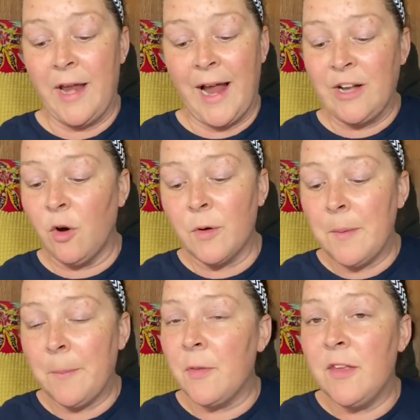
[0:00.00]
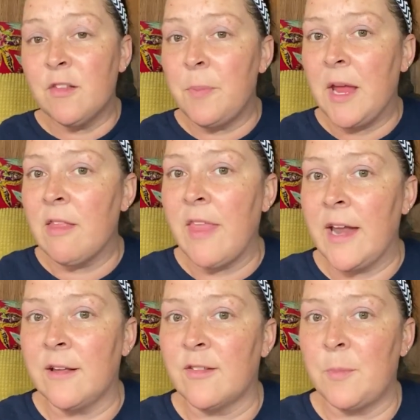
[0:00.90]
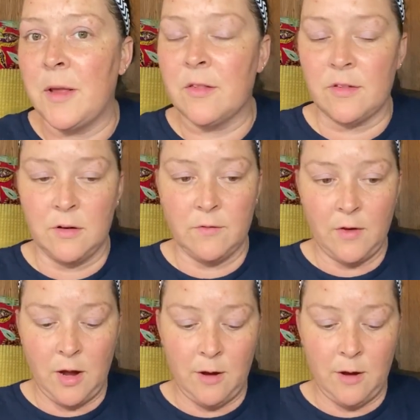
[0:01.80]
And I don't remember these being that expensive.